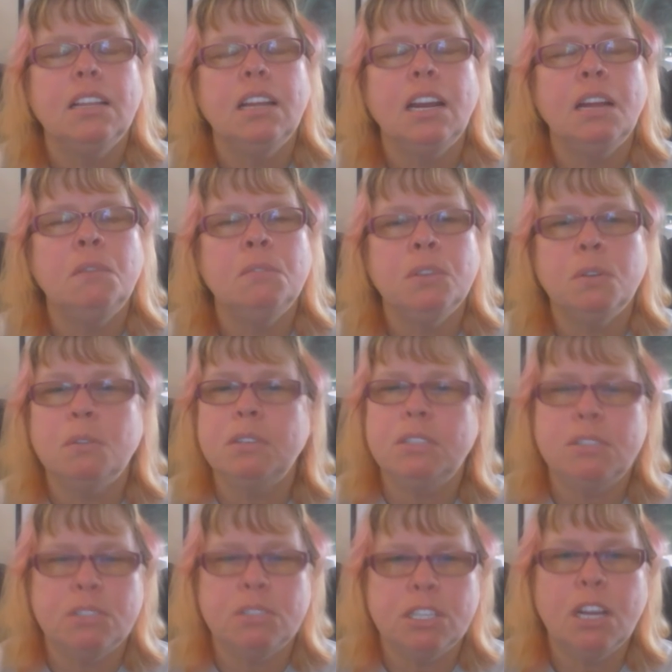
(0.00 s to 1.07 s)
that I'm
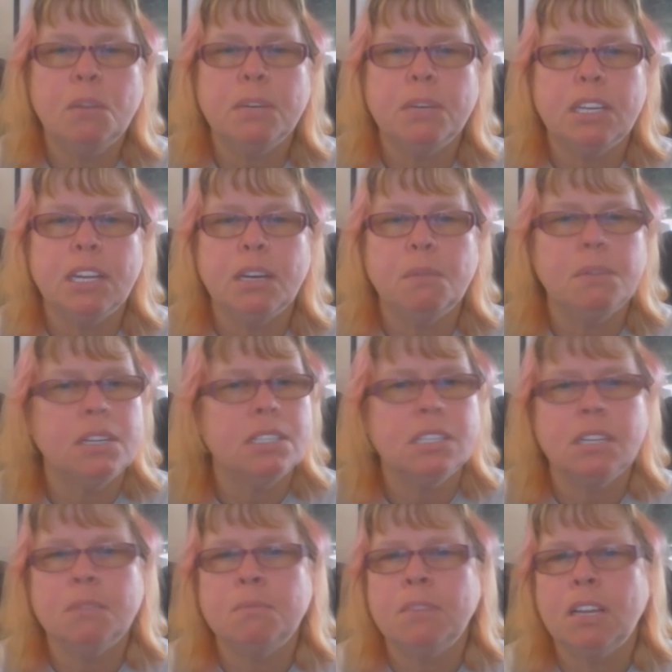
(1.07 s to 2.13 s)
going to stop right now
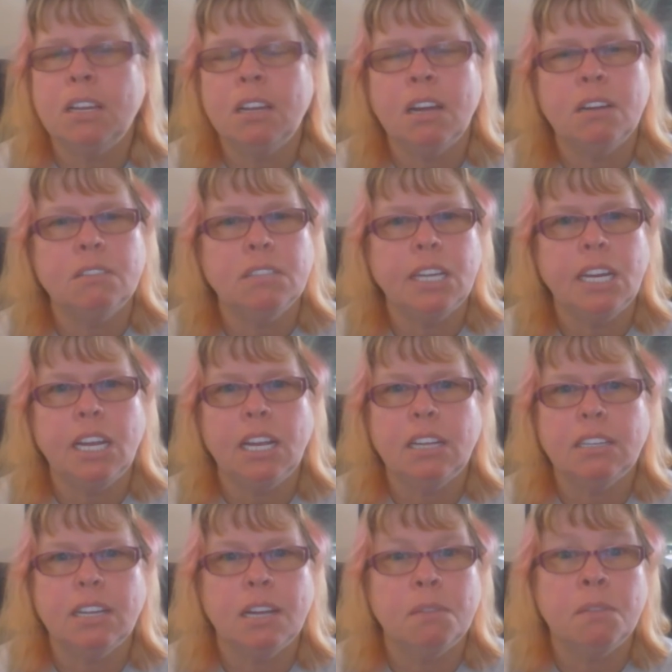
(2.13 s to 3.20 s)
because I'm not ready.
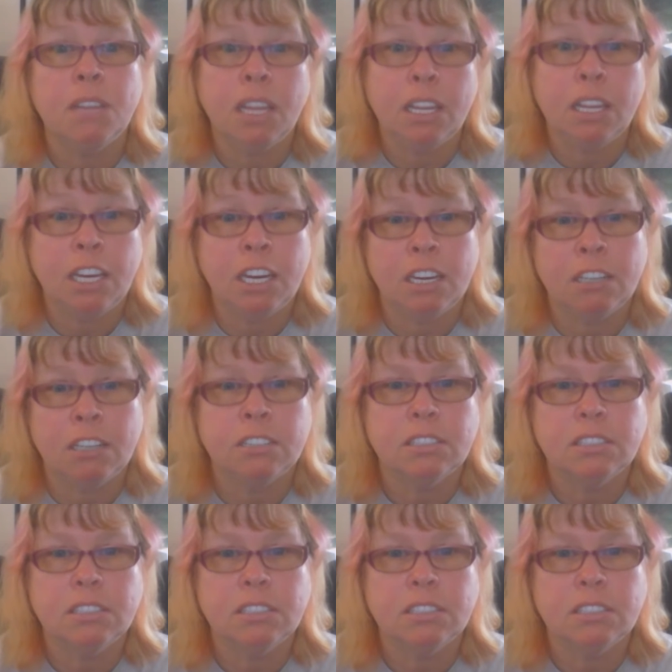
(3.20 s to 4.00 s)
I'm not there.